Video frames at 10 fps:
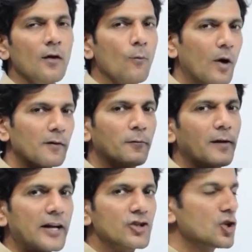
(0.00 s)
What
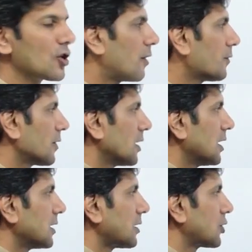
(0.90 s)
fraction of
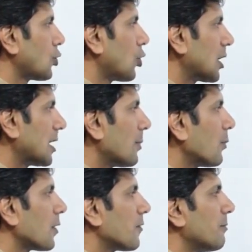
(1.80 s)
the total
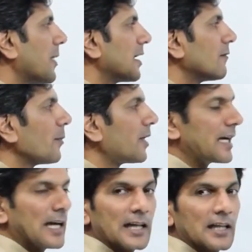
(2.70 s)
number of men and women
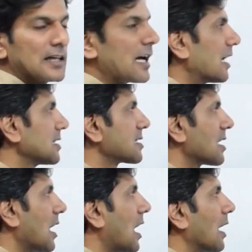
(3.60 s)
attending the dance
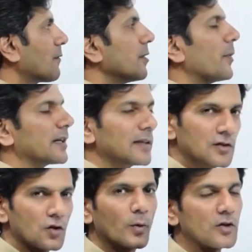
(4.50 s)
are women?
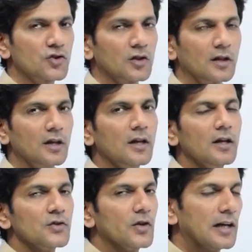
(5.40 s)
That's your question.
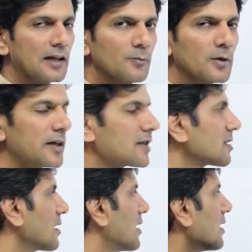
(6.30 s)
So in other
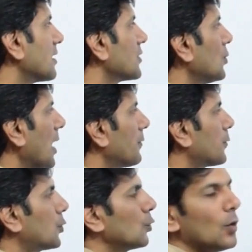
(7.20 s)
words, you
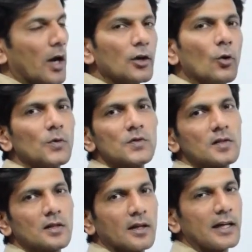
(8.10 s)
have two
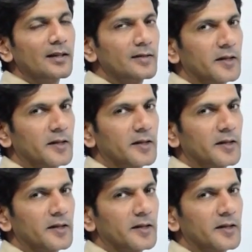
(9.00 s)
unknowns in this